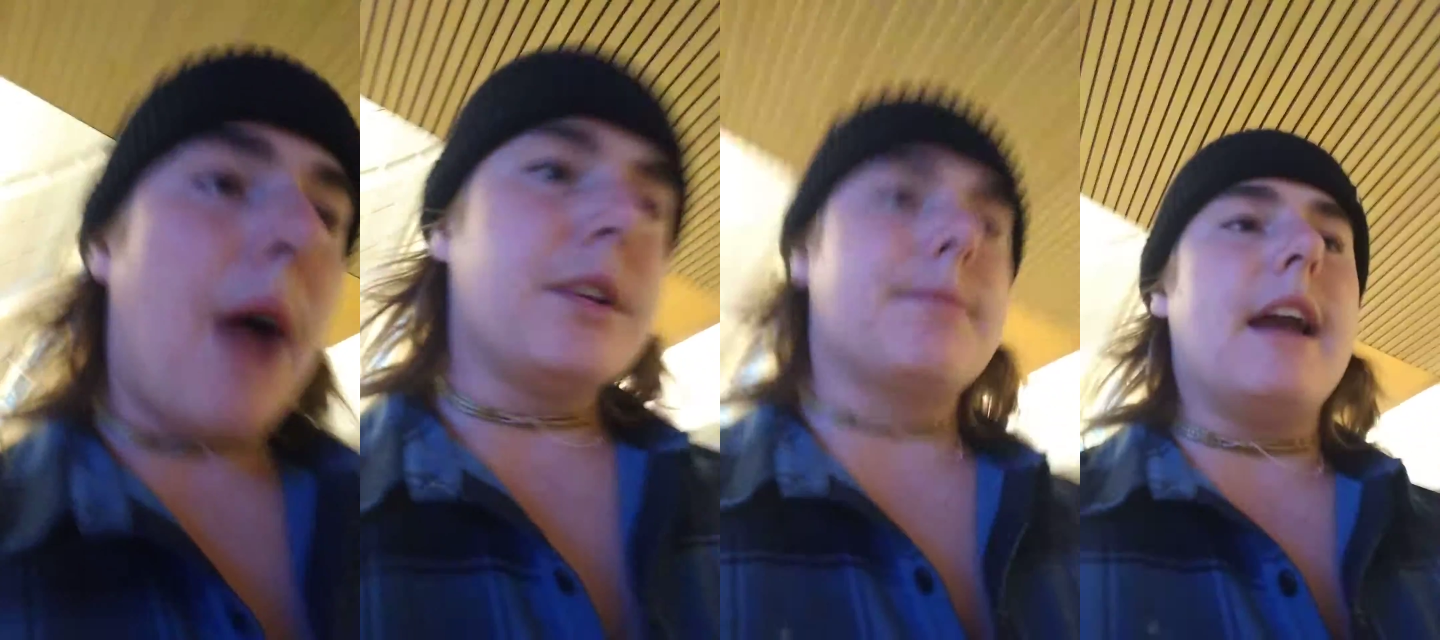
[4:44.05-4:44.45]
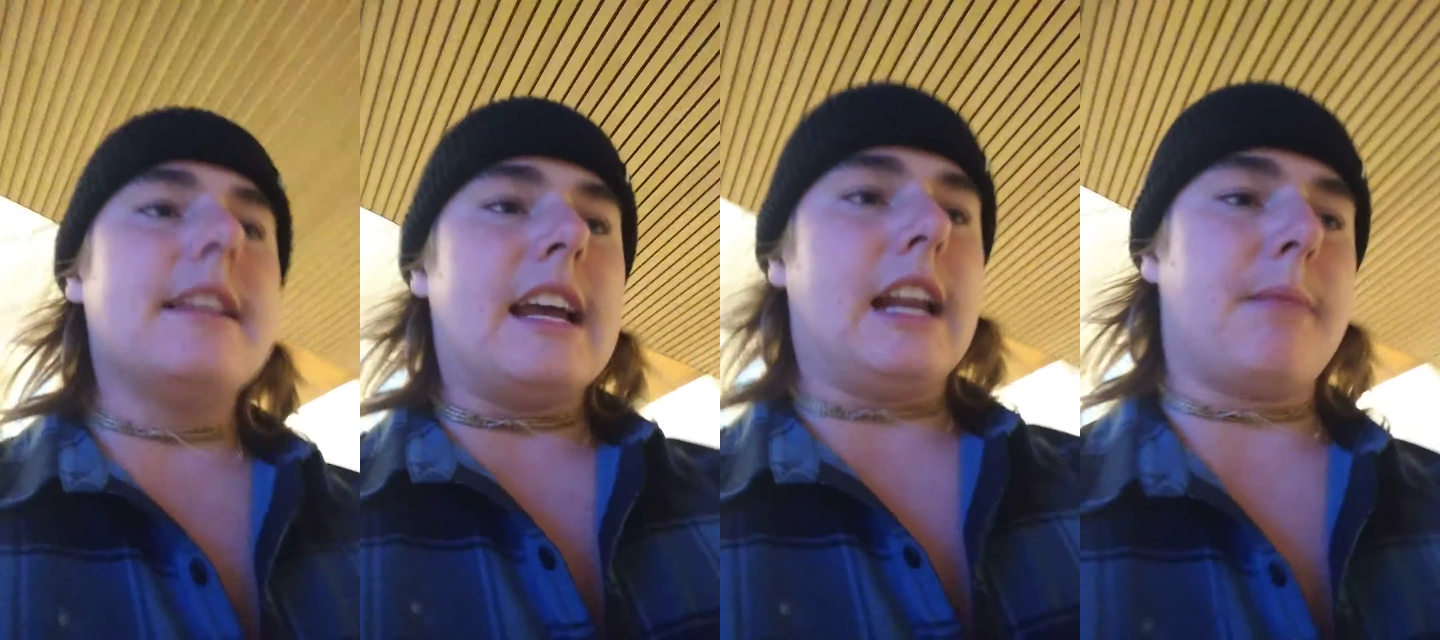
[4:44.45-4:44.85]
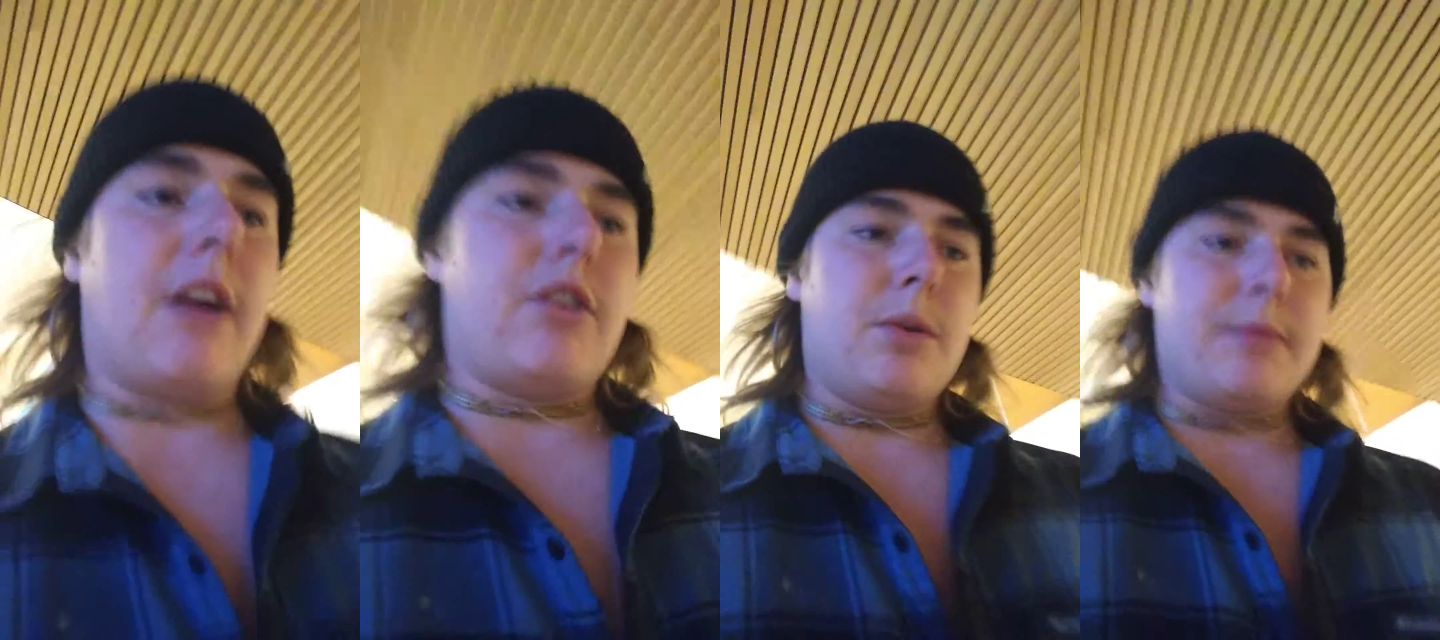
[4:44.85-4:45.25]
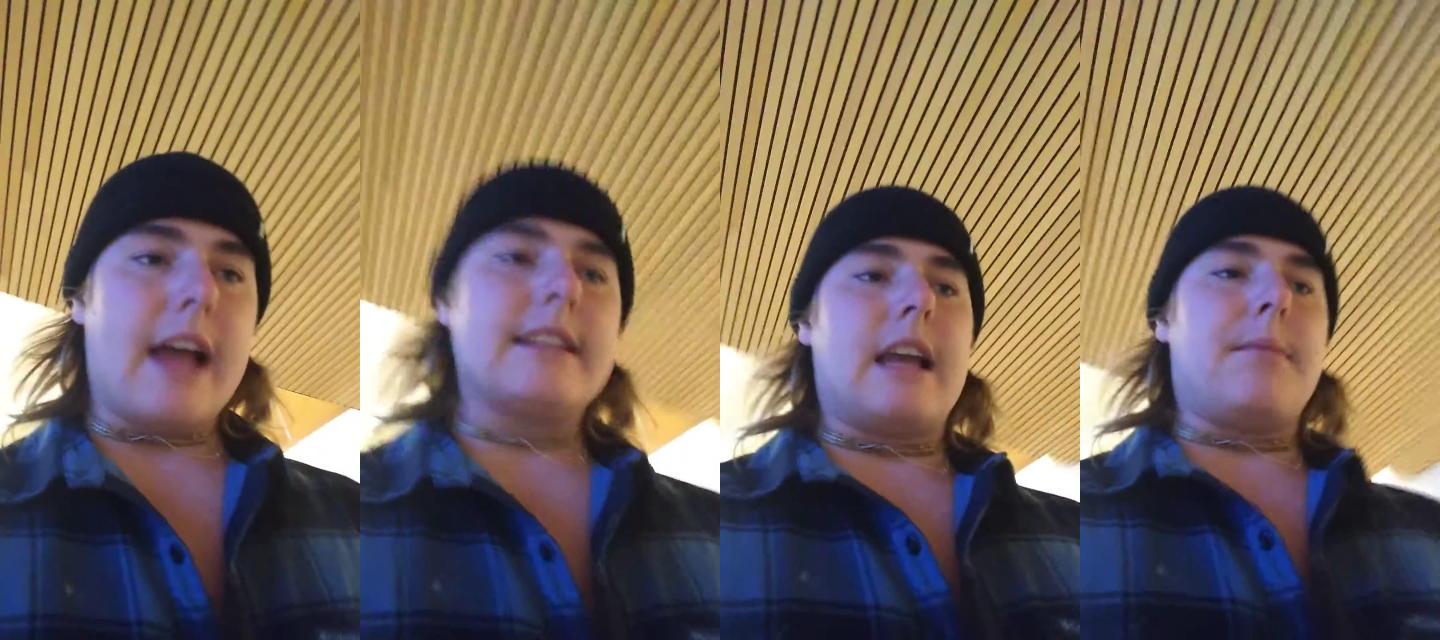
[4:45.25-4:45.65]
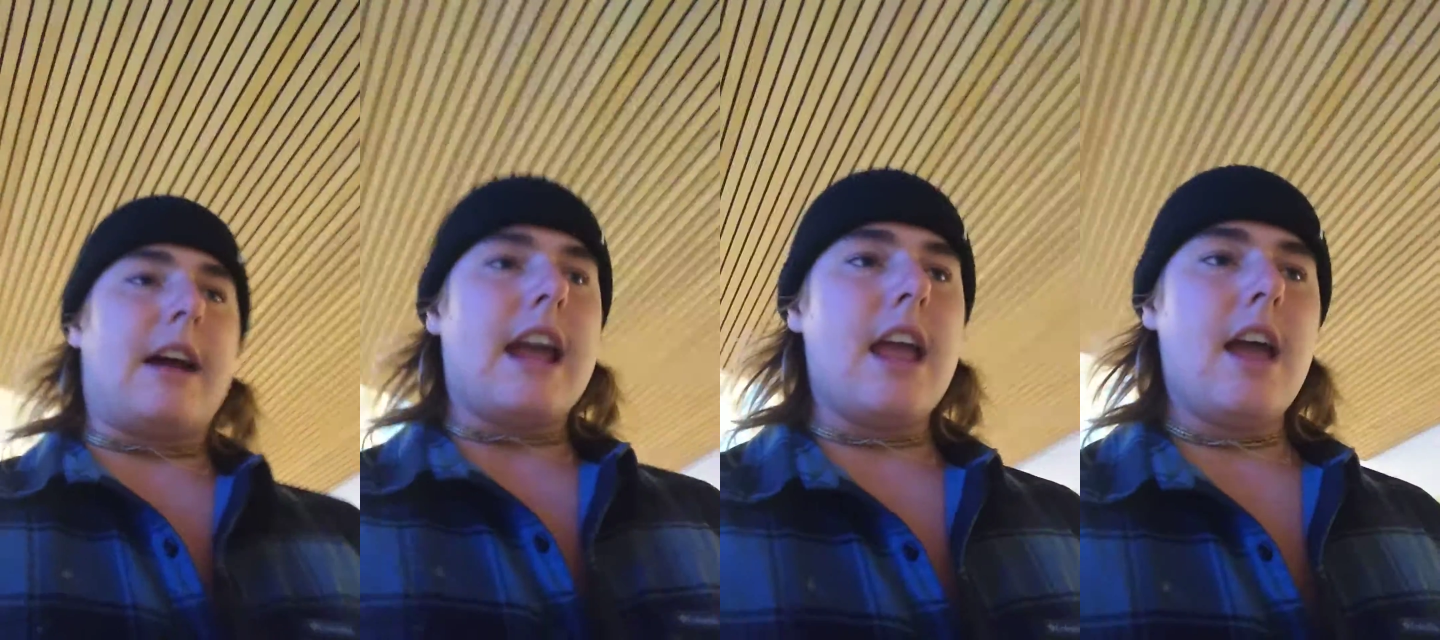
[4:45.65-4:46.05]
I was meditating in my room that same
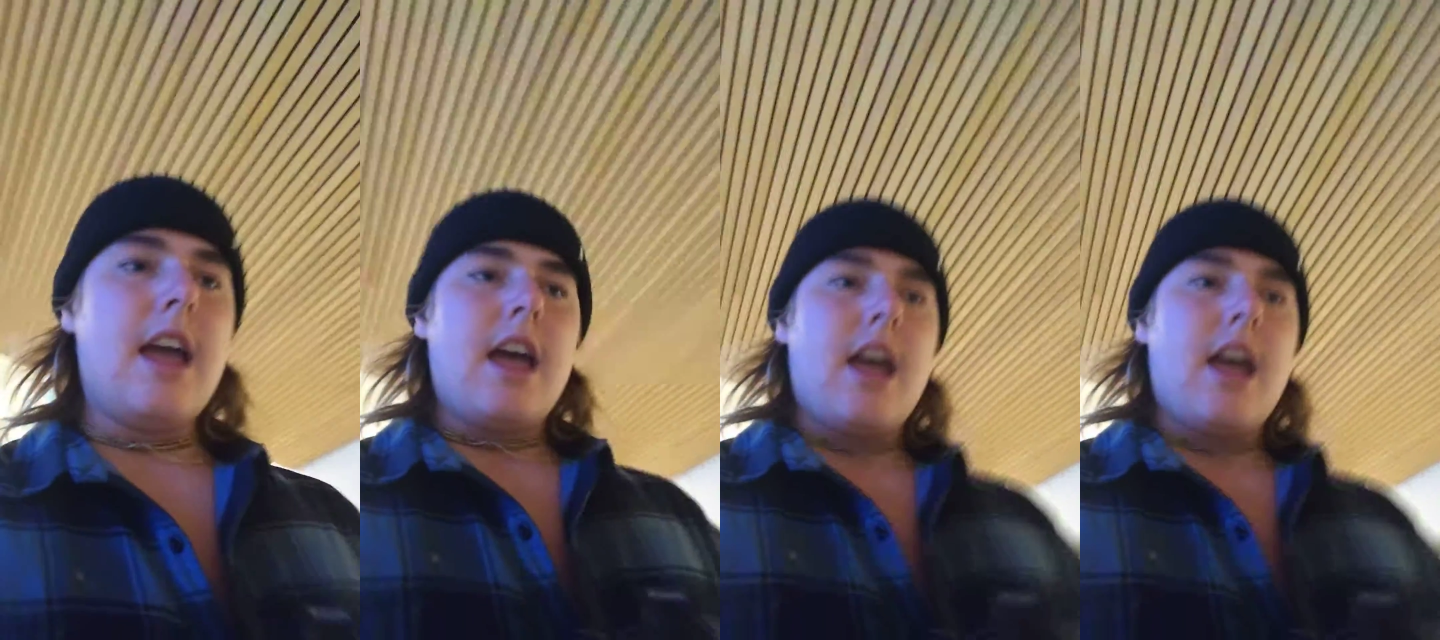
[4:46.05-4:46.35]
night,